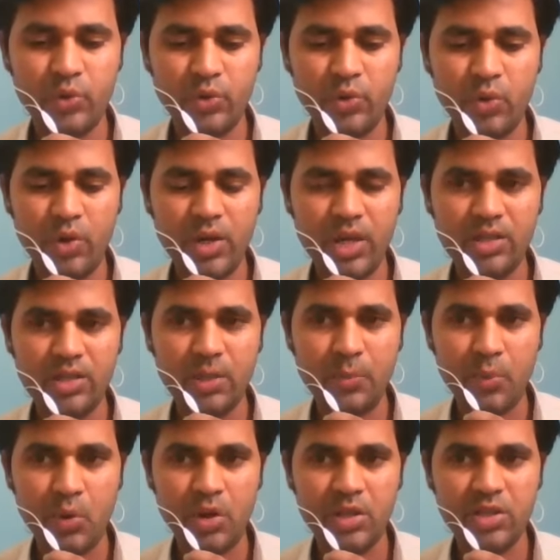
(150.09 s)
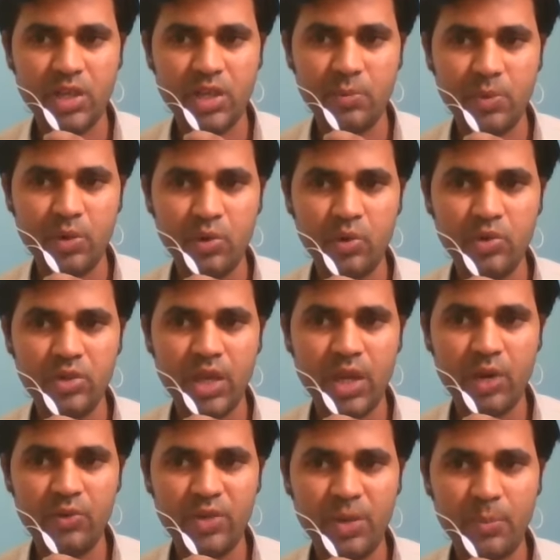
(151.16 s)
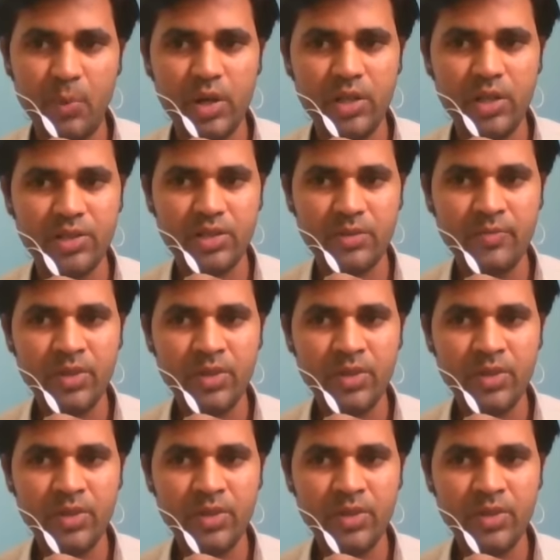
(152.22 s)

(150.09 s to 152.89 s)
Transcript: known as the pollen sac, because they have the pollens.